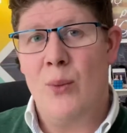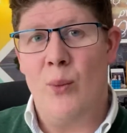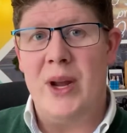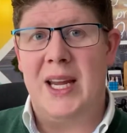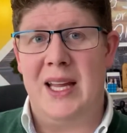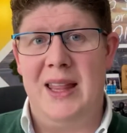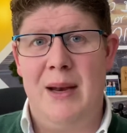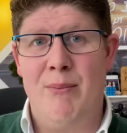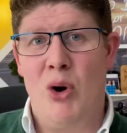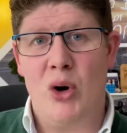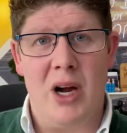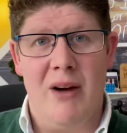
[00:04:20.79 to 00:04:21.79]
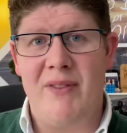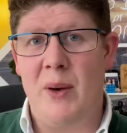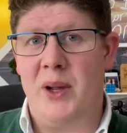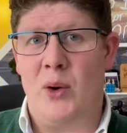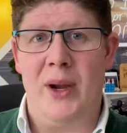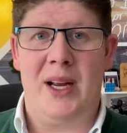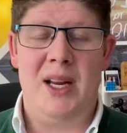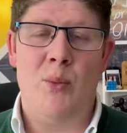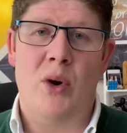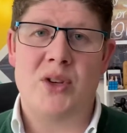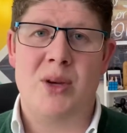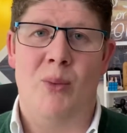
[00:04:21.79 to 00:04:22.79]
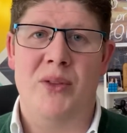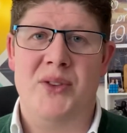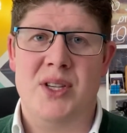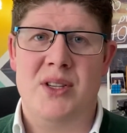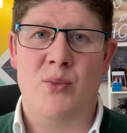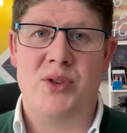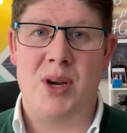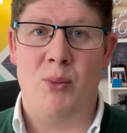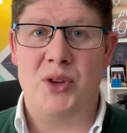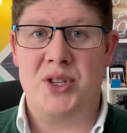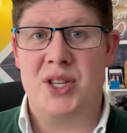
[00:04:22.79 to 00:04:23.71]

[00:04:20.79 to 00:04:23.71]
we can then mock up very quickly what someone's